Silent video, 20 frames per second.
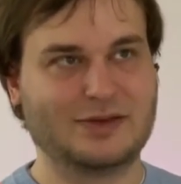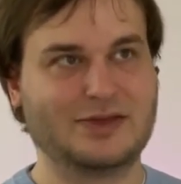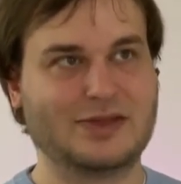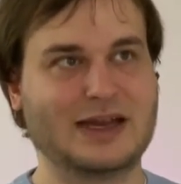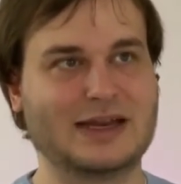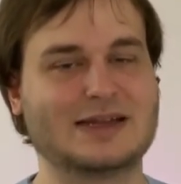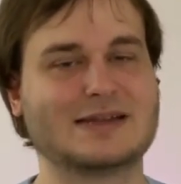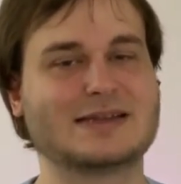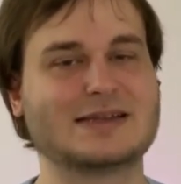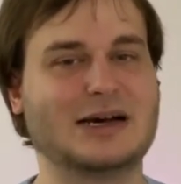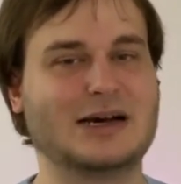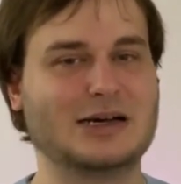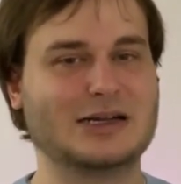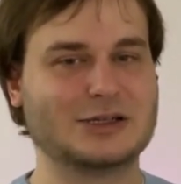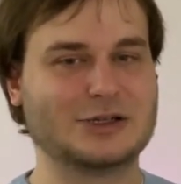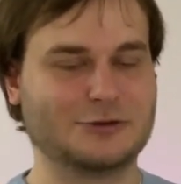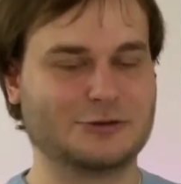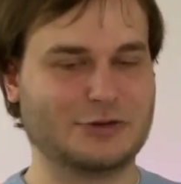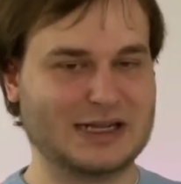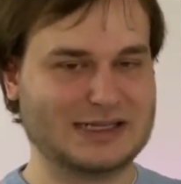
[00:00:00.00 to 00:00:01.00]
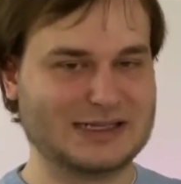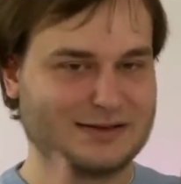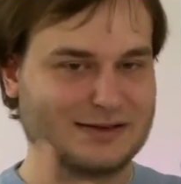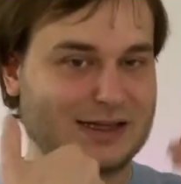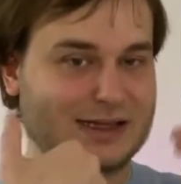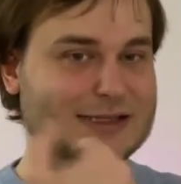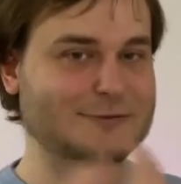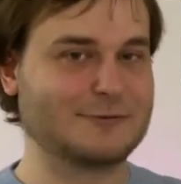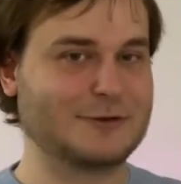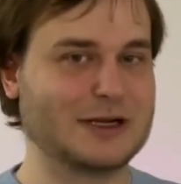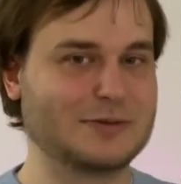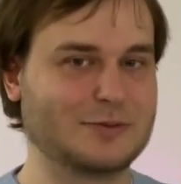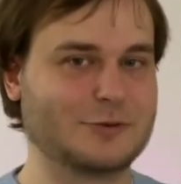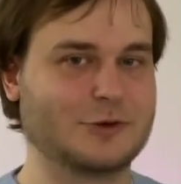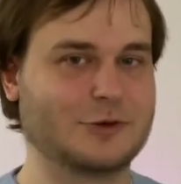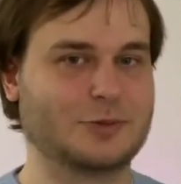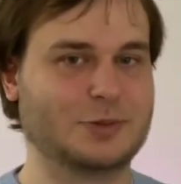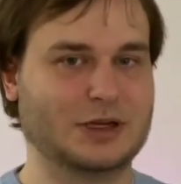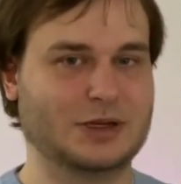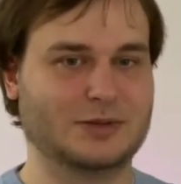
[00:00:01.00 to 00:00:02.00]
then it's hard to raise this random
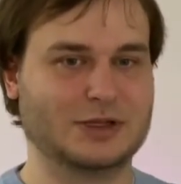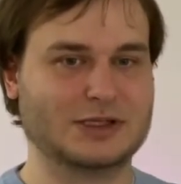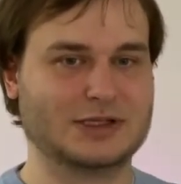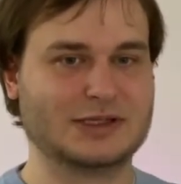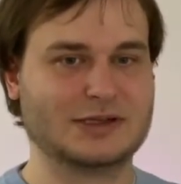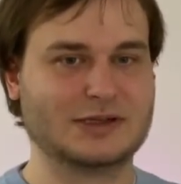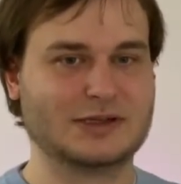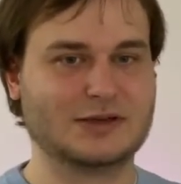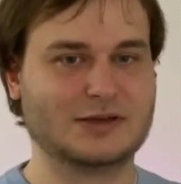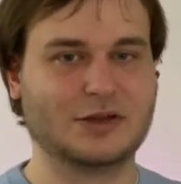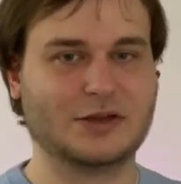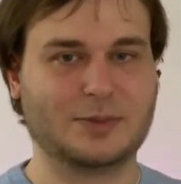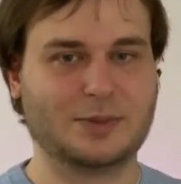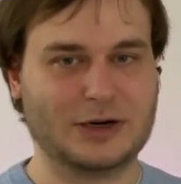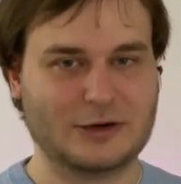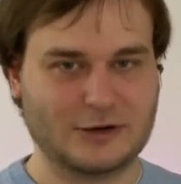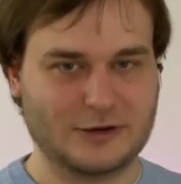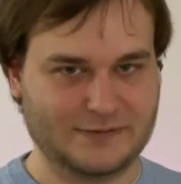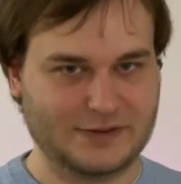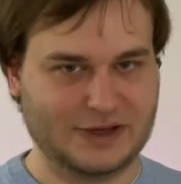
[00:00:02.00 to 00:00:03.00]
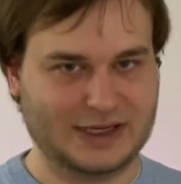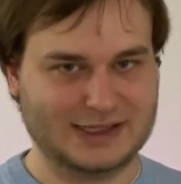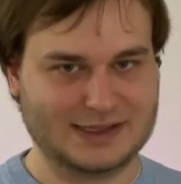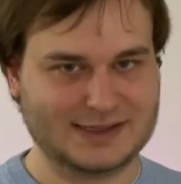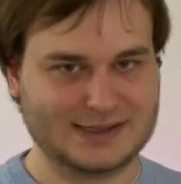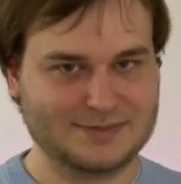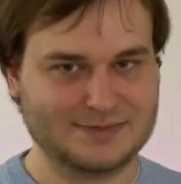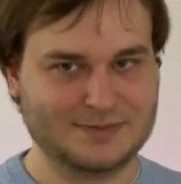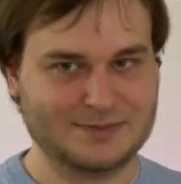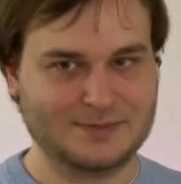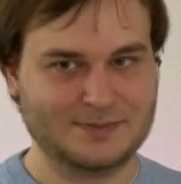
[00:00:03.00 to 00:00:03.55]
group element to the power of X.